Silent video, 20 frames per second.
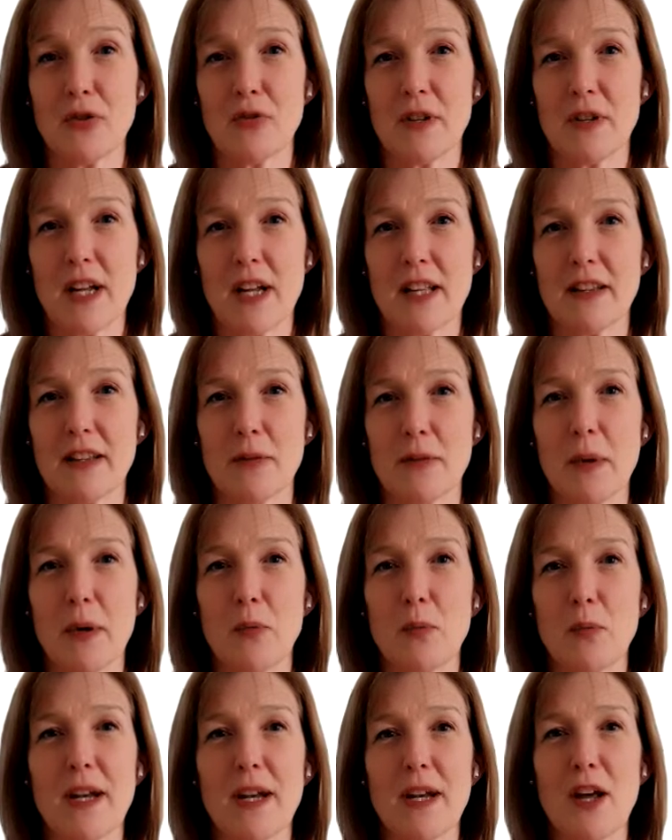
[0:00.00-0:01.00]
or another,
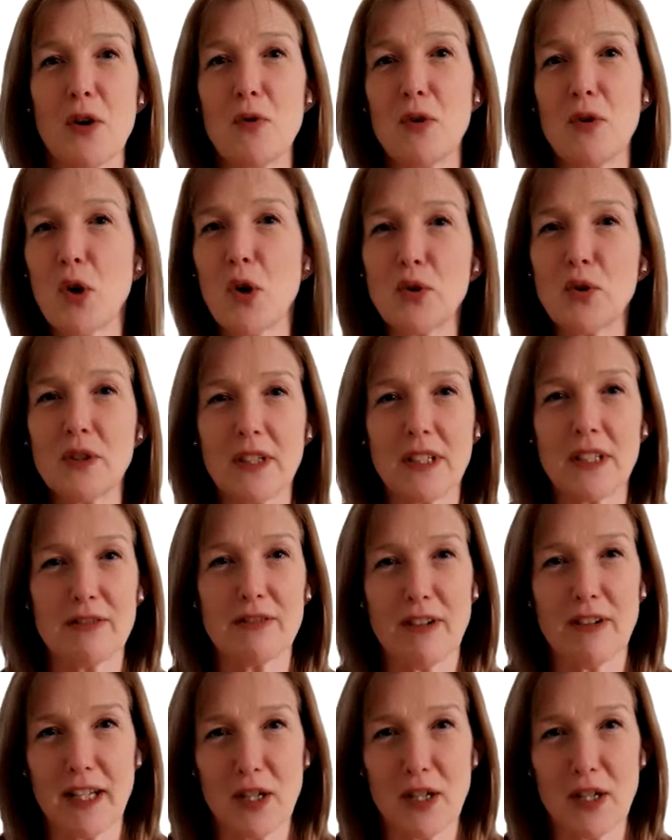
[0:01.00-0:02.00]
but we're no longer
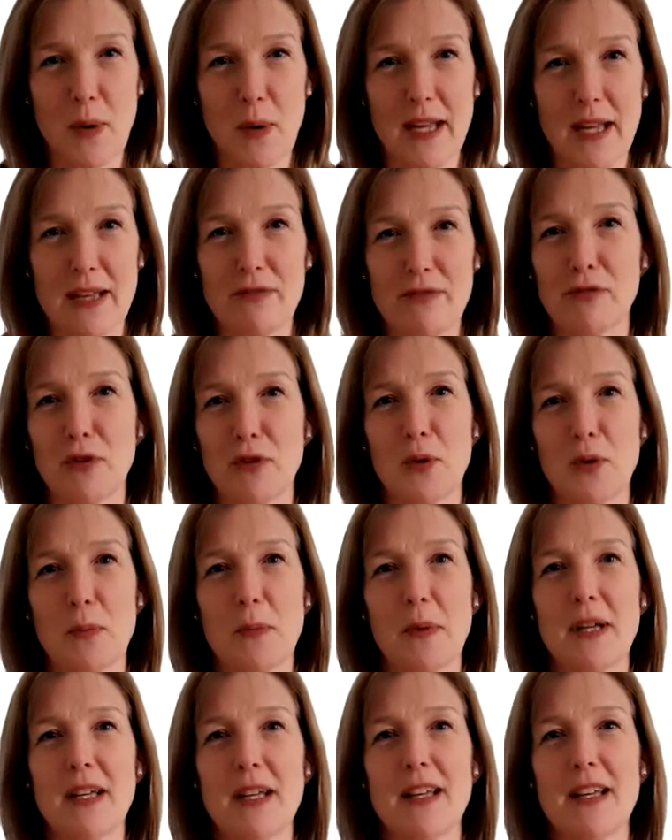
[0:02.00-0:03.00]
running away
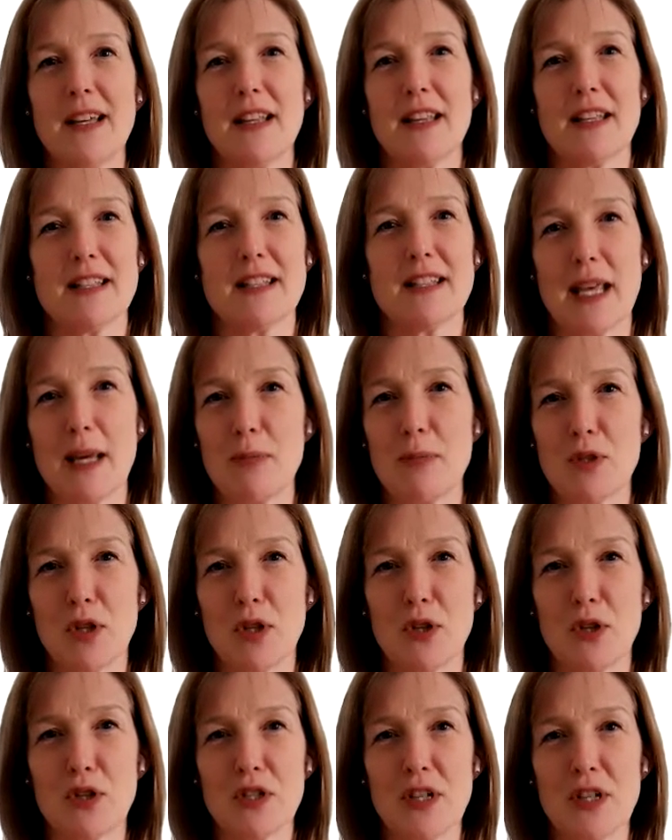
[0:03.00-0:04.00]
from the
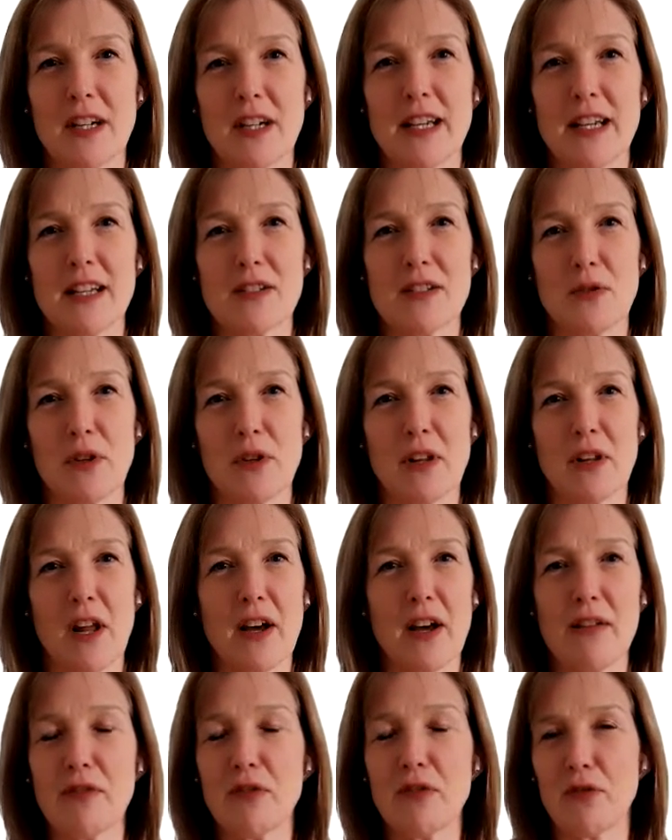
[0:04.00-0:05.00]
saber-toothed tigers or
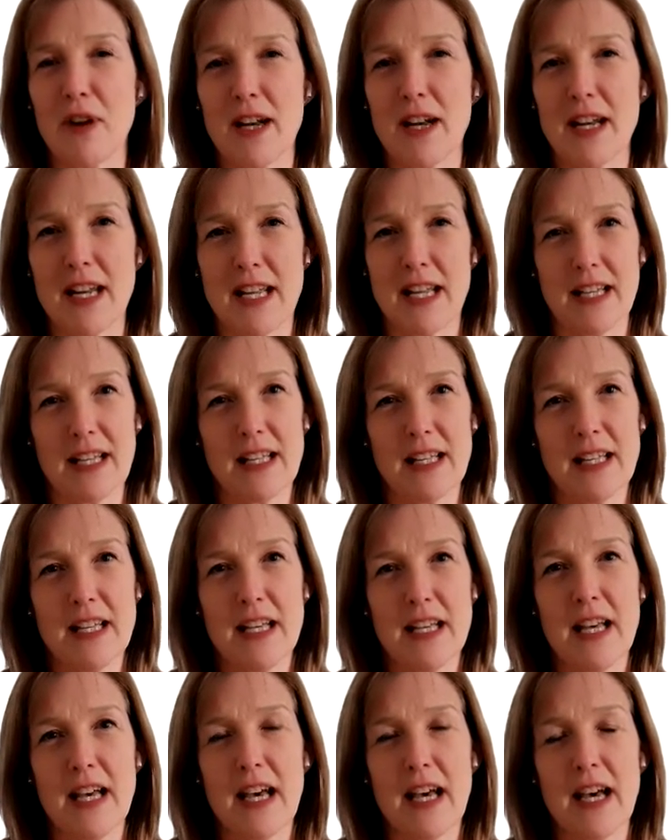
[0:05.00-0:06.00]
life-threatening
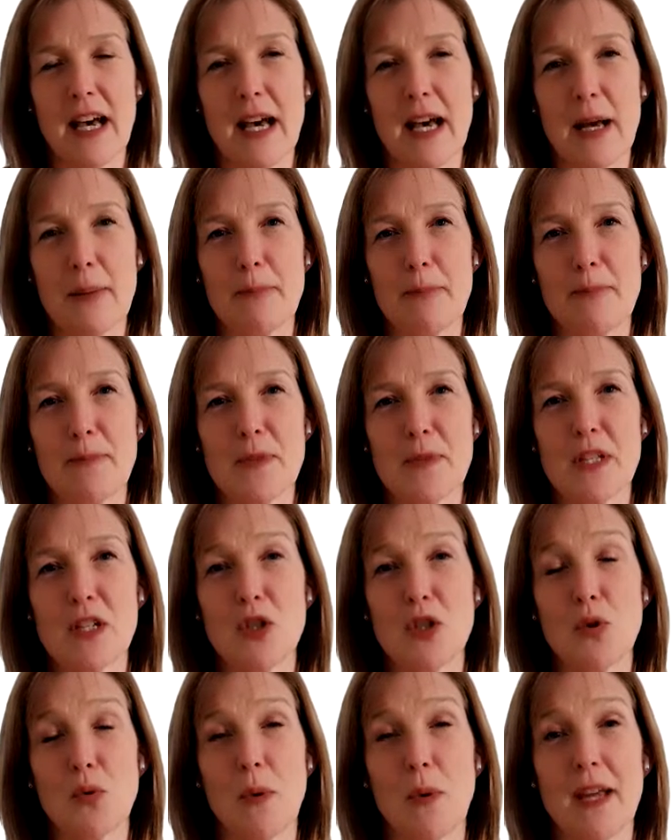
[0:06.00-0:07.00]

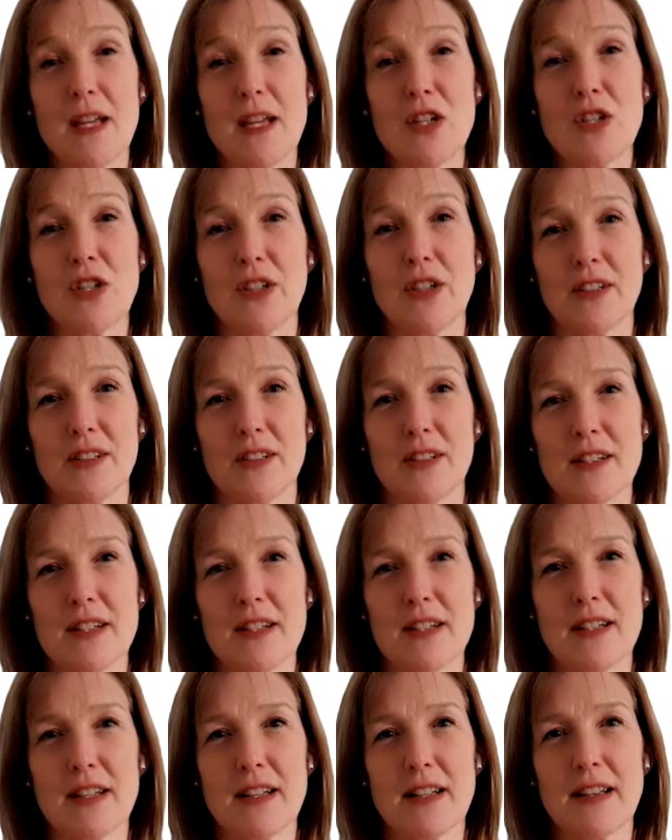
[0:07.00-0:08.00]

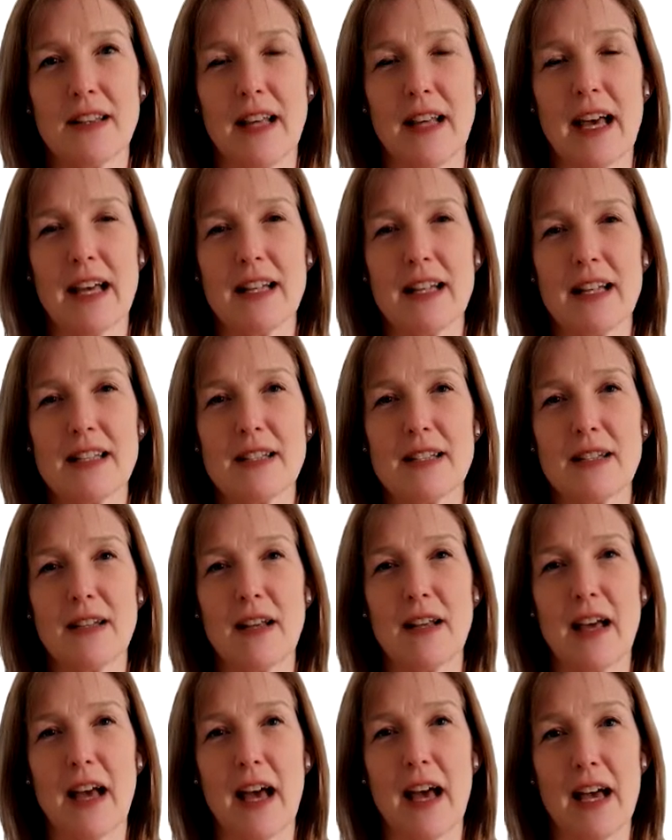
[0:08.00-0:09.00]
situations that
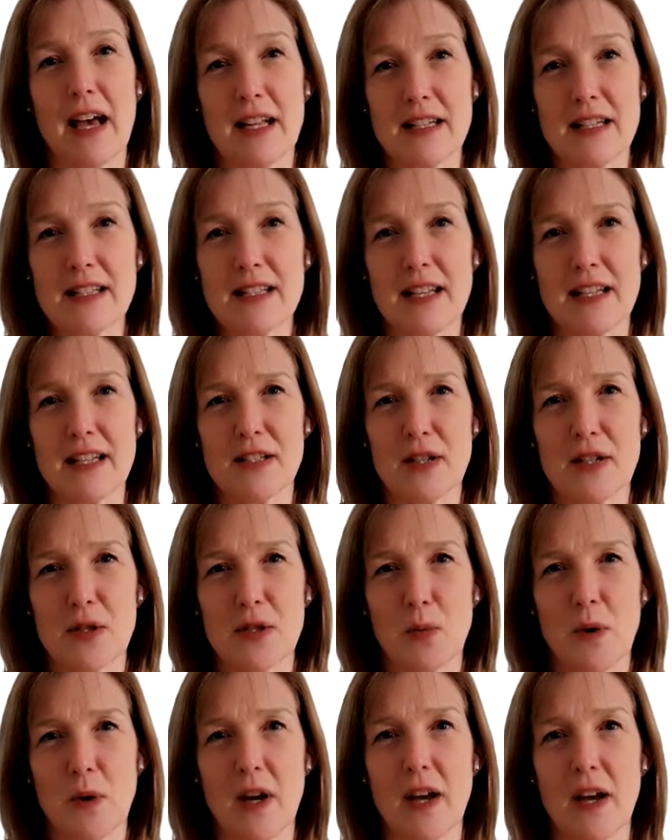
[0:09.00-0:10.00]
our
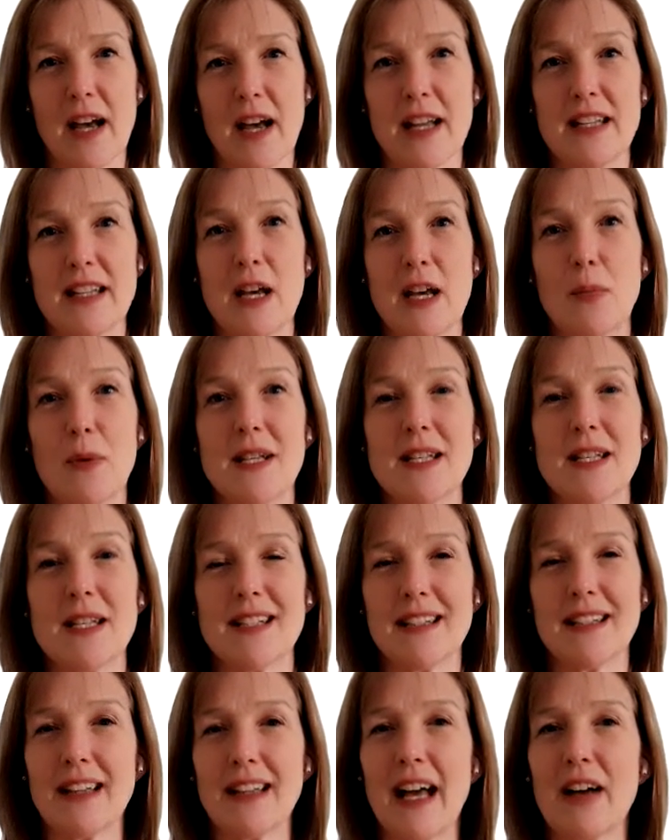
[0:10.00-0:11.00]
ancestors were, and yet we
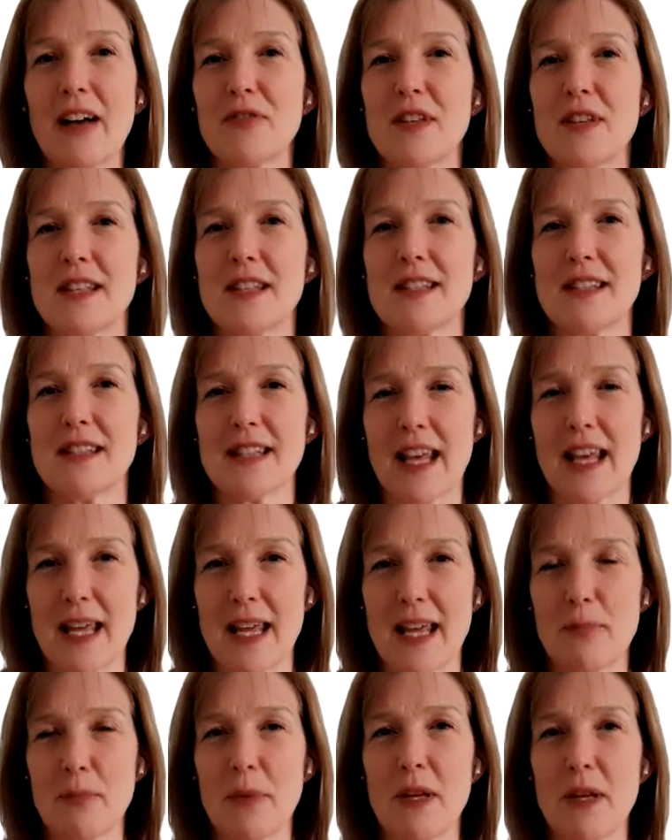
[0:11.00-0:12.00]
still have this
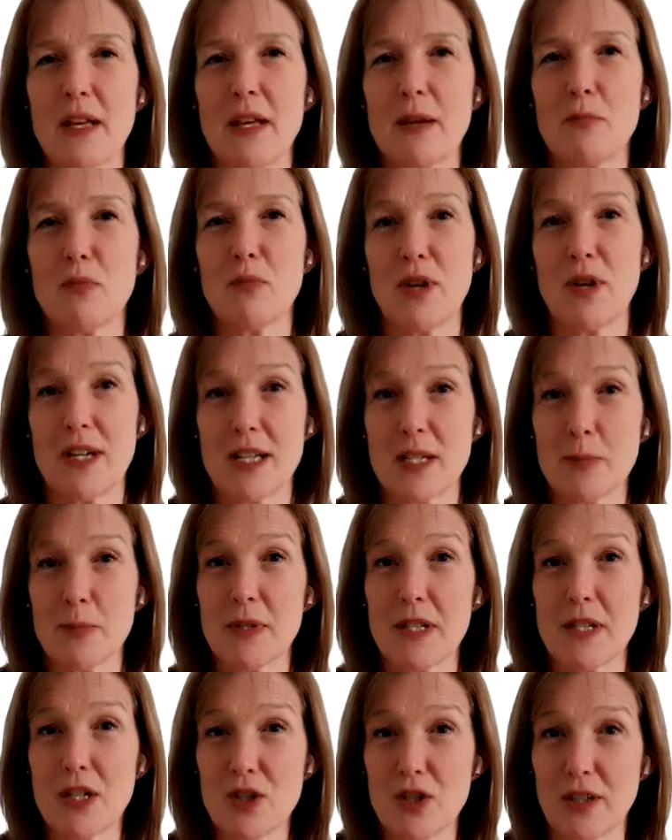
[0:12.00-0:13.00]
same
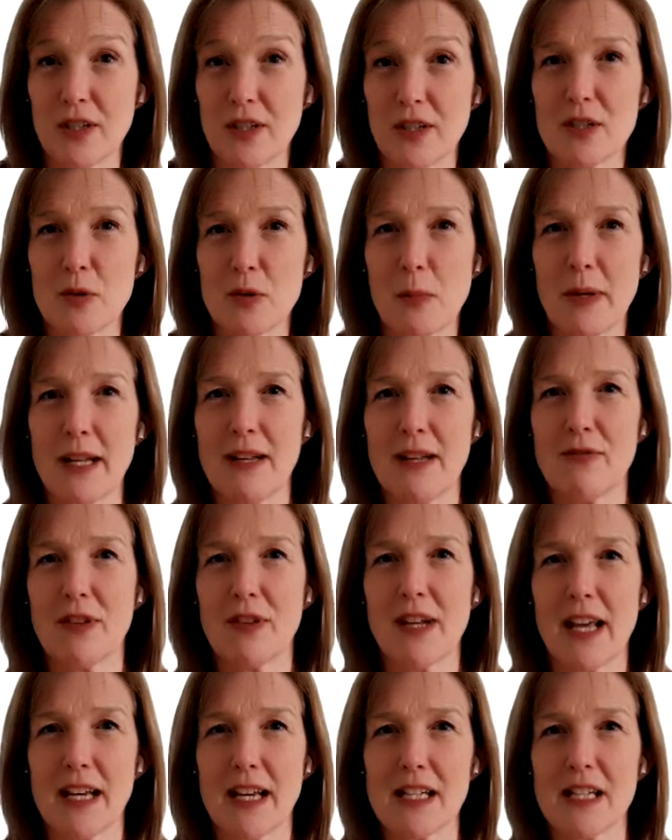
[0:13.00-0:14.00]
predisposition to believe the
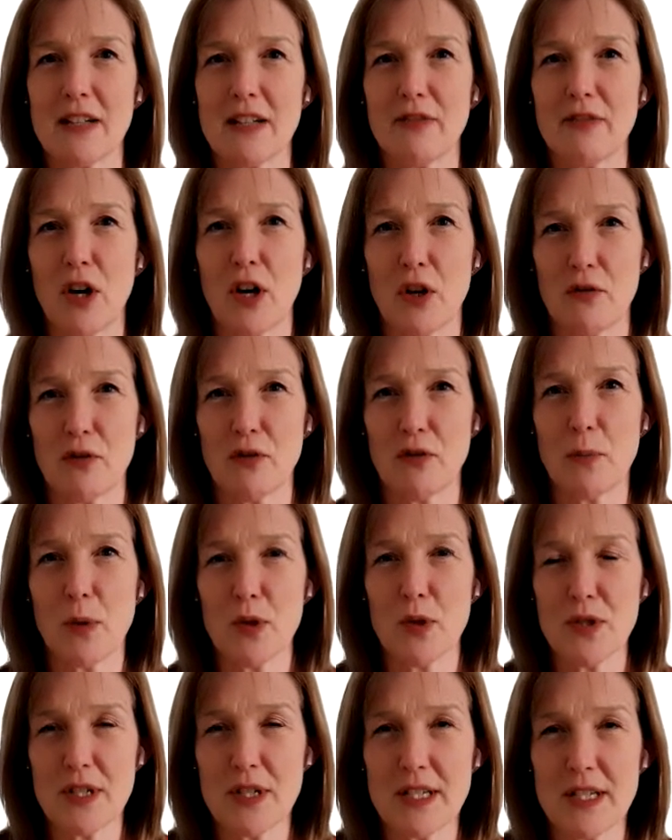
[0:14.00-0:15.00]
negative over the
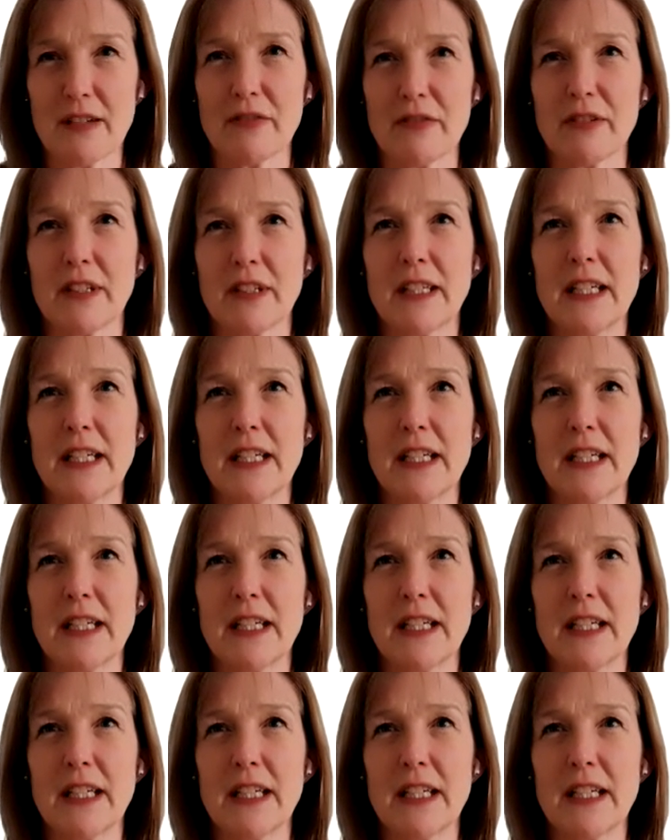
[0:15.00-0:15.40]
positive.